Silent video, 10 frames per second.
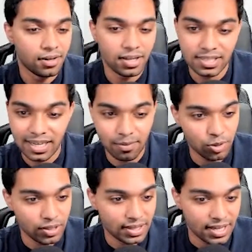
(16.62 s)
Instead, I'm
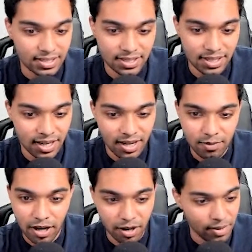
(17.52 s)
doing this,
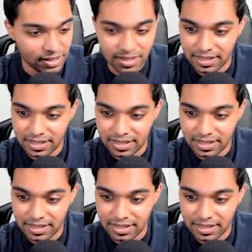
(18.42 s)
talking about this